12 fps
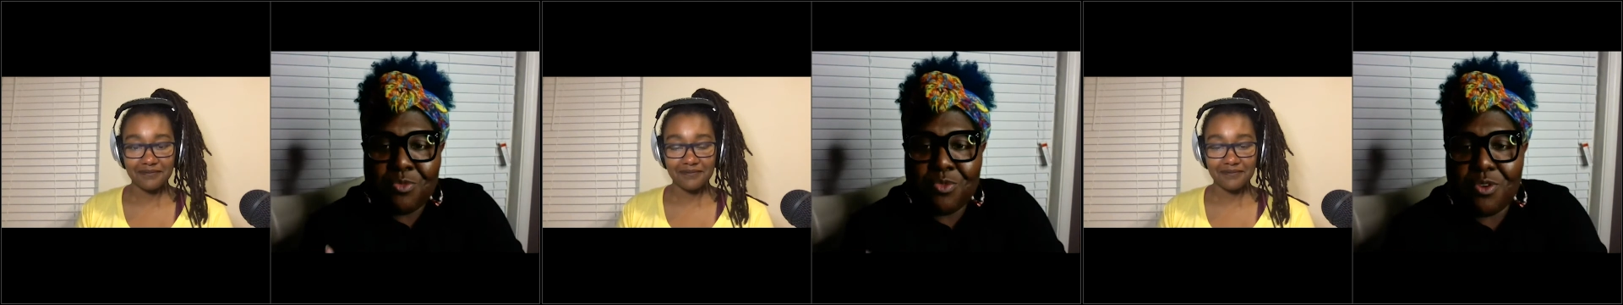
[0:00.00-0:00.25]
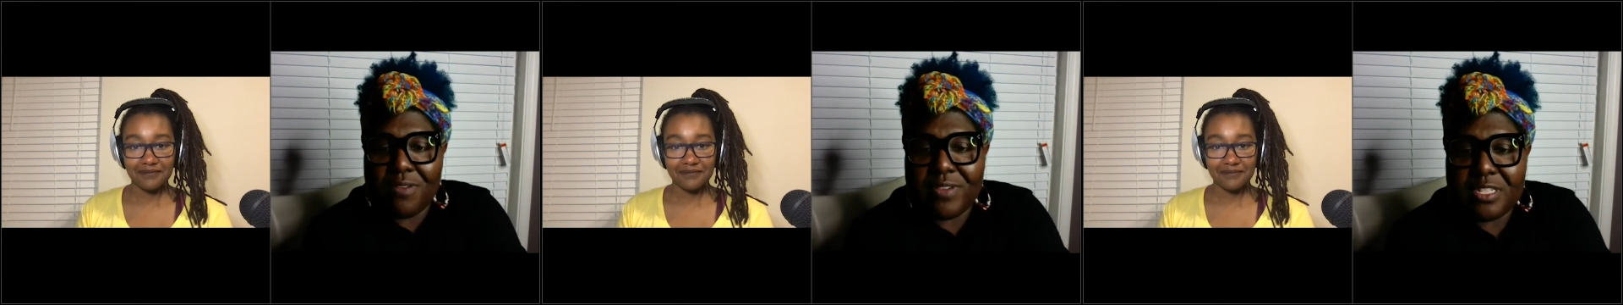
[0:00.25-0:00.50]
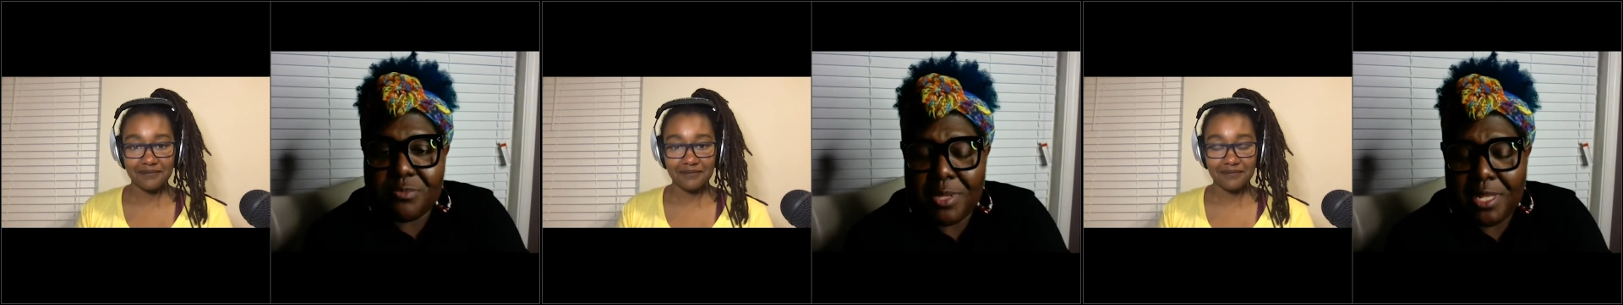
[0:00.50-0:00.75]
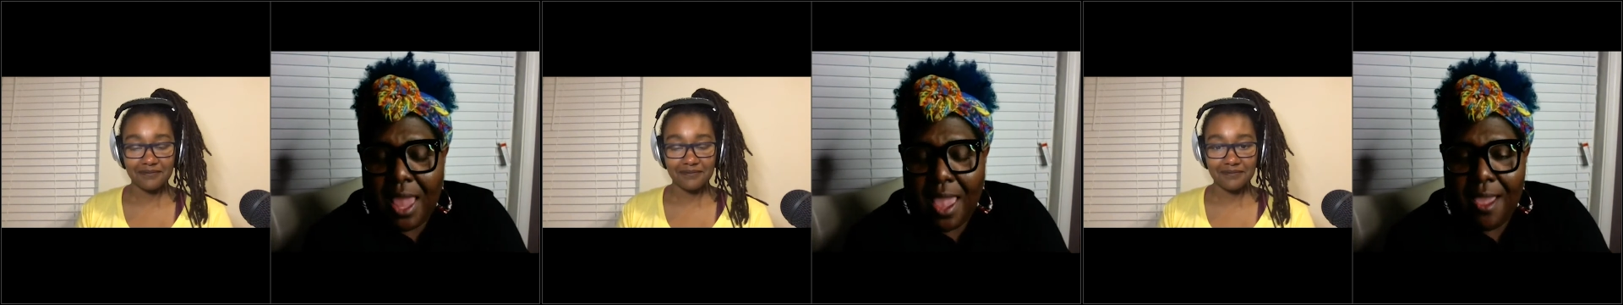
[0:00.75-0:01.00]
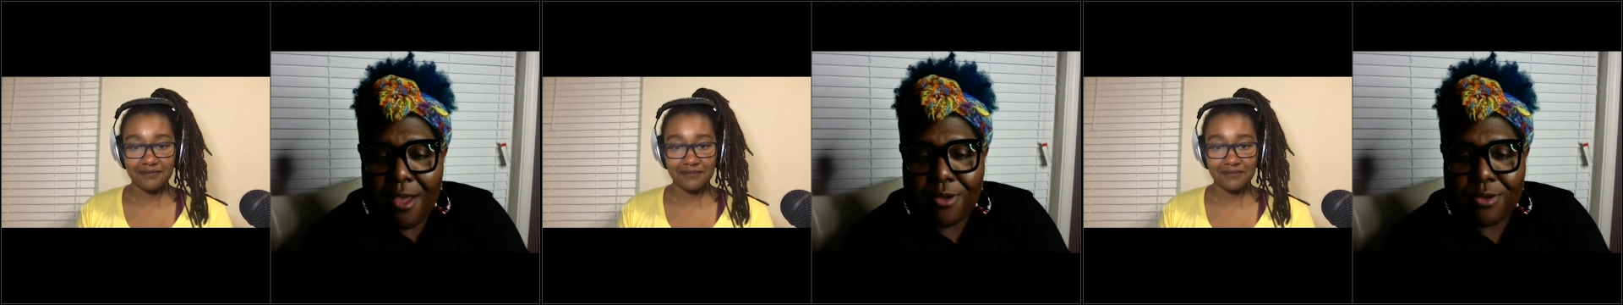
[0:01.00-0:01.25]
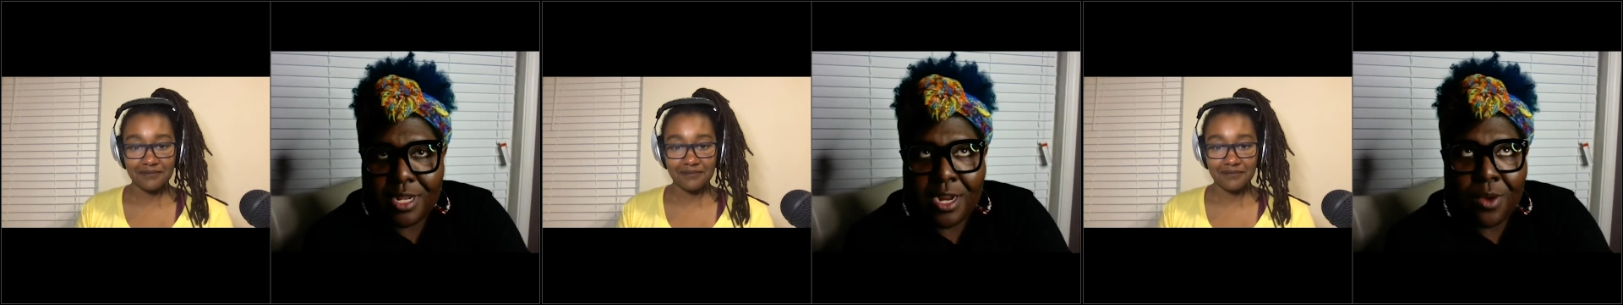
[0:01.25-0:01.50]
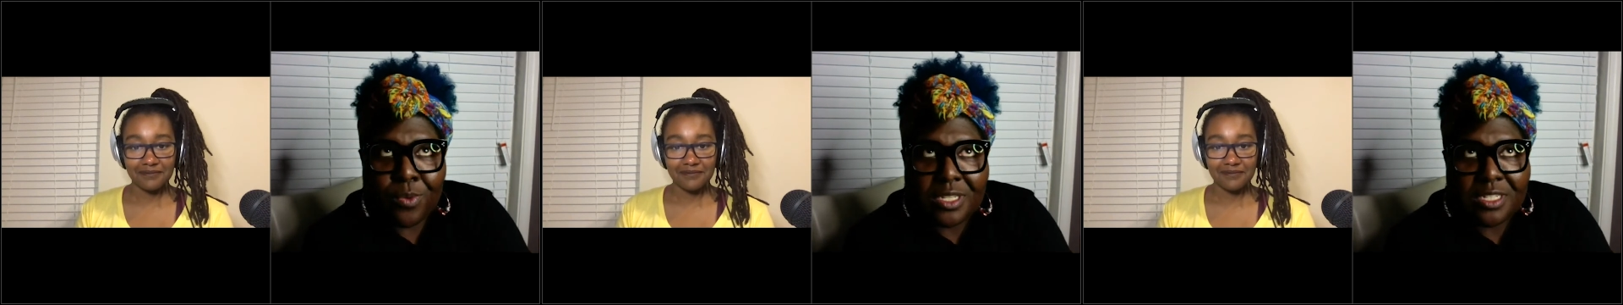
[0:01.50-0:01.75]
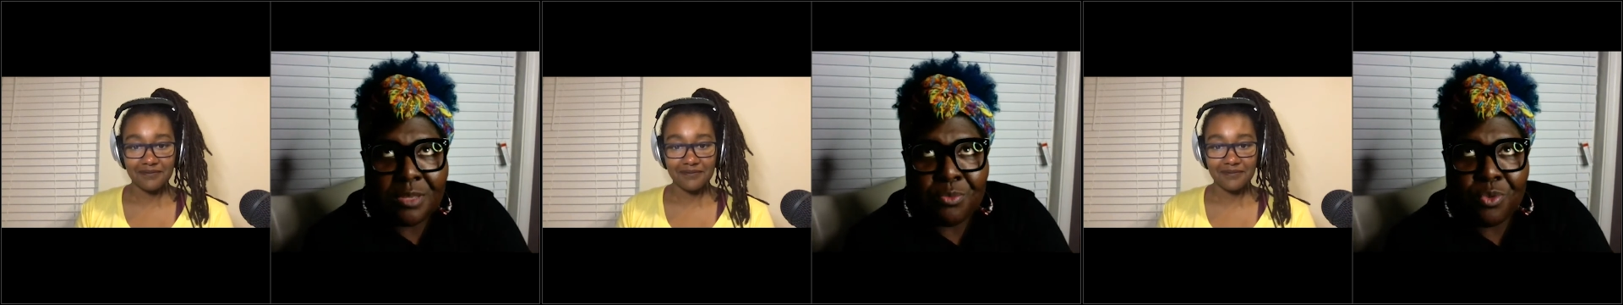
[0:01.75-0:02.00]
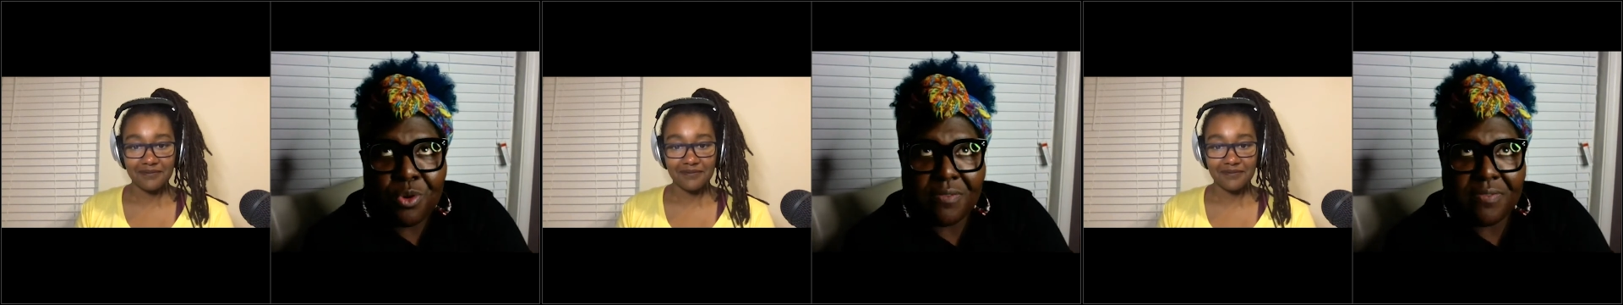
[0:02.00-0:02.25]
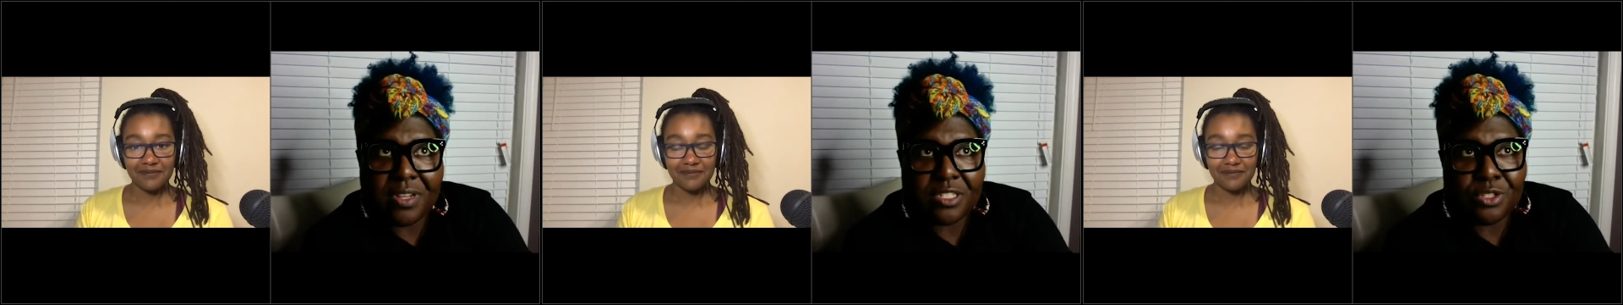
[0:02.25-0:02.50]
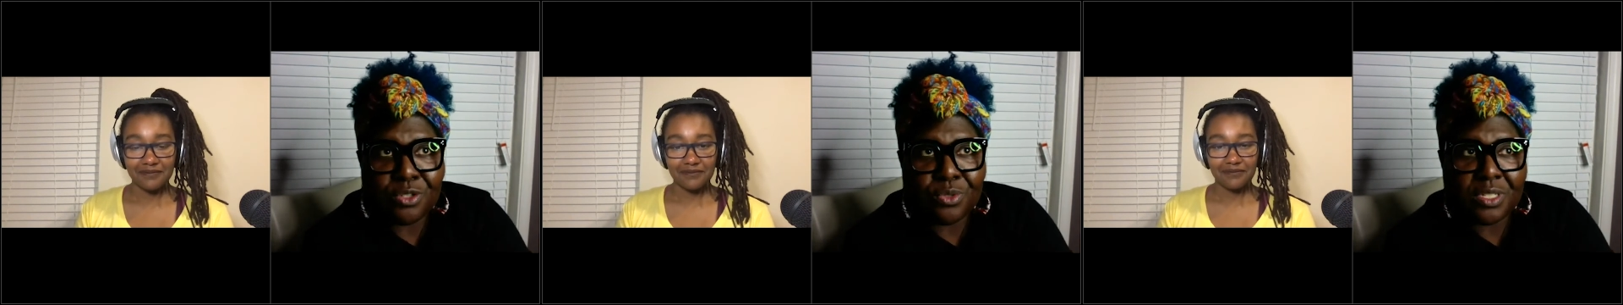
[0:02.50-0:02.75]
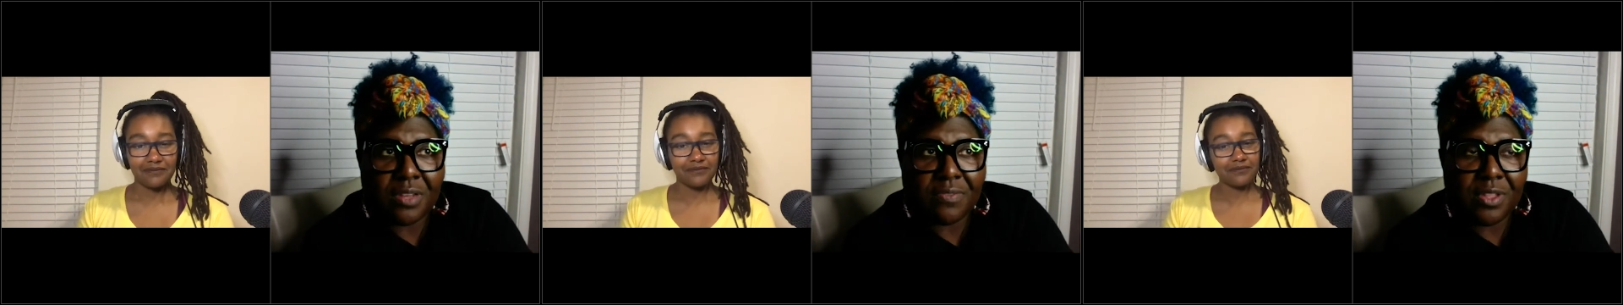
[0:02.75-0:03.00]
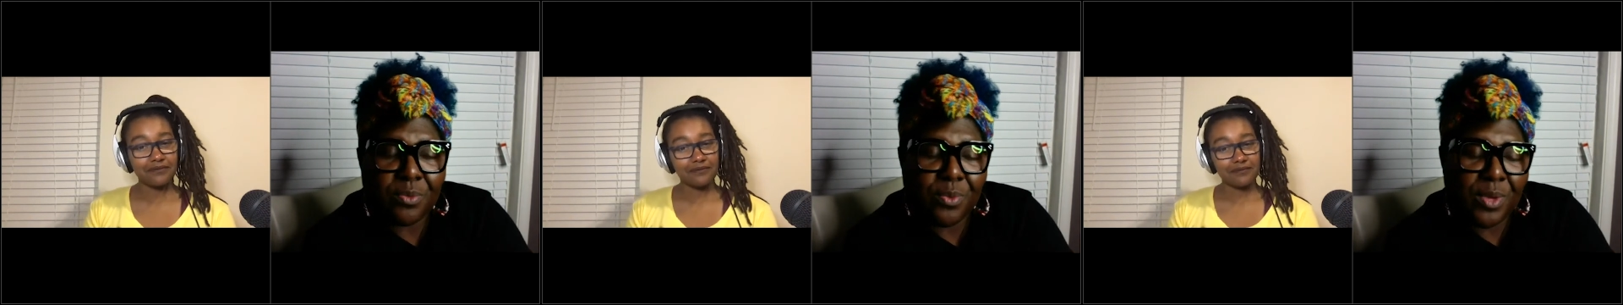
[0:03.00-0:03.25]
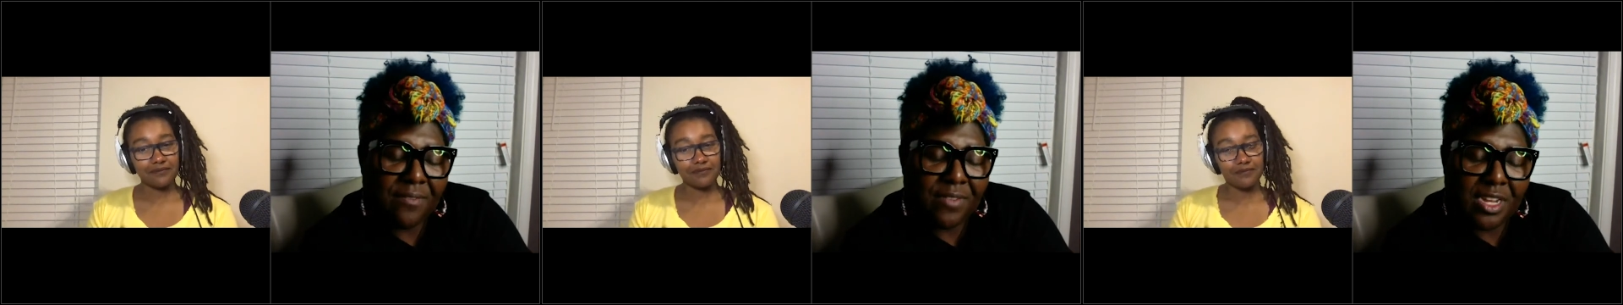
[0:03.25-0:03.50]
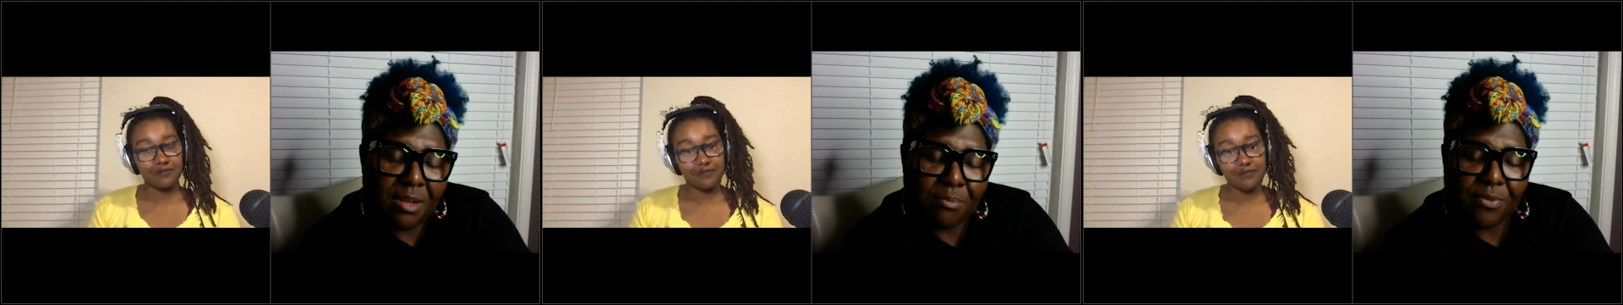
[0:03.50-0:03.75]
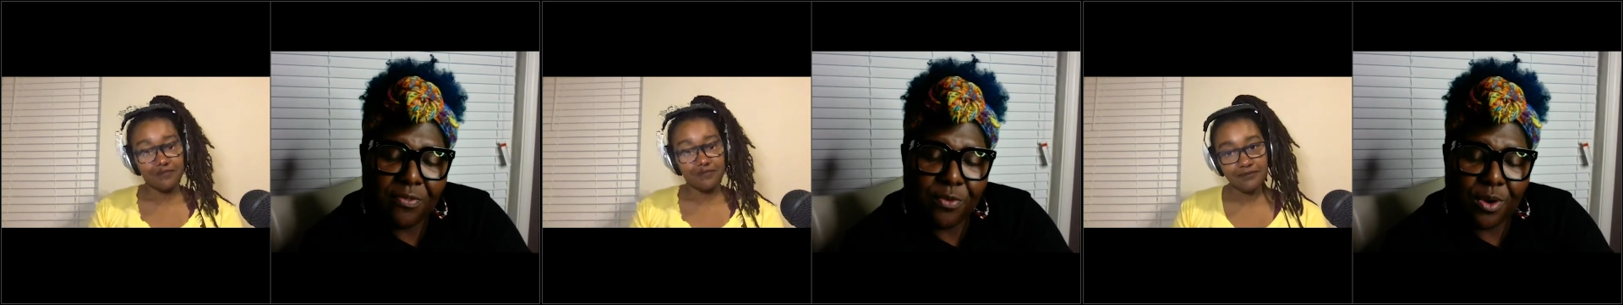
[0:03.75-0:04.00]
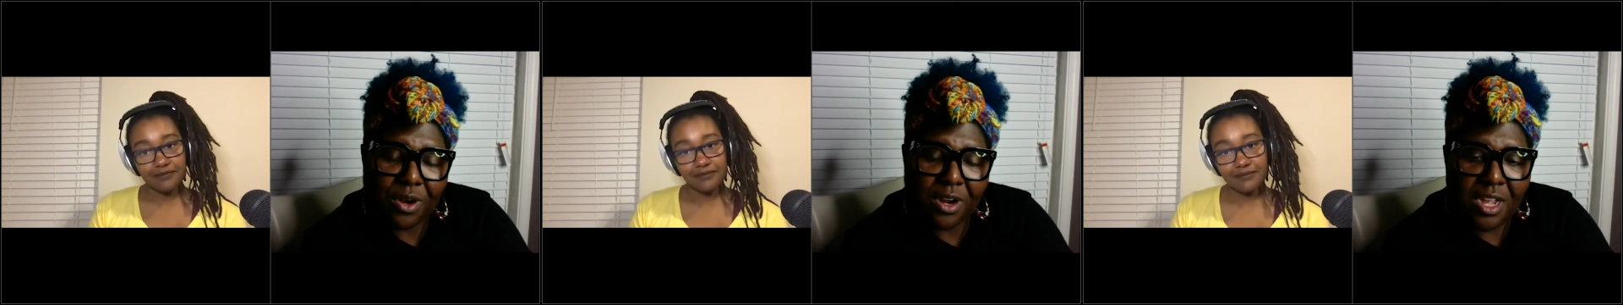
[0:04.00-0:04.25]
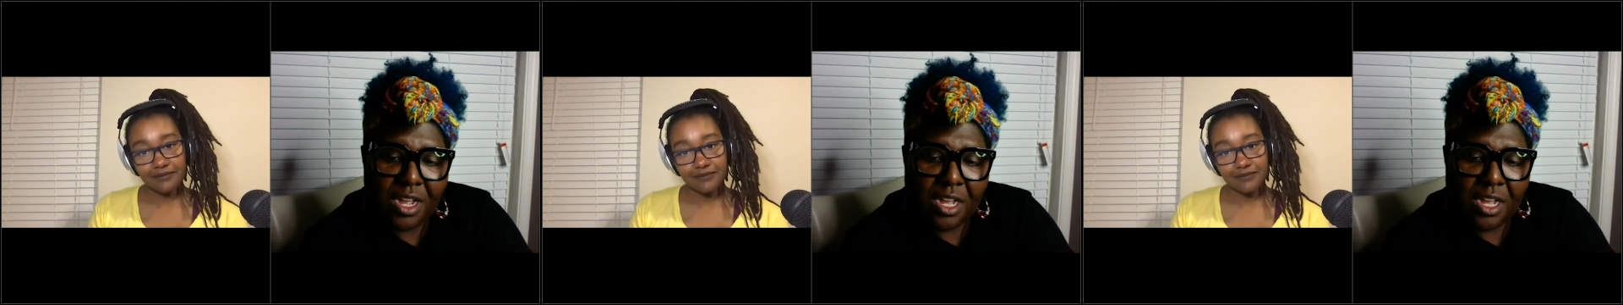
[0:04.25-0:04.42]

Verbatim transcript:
Speaker 1: more of us be loud, and I wanna see more of us do stuff that we haven't done before.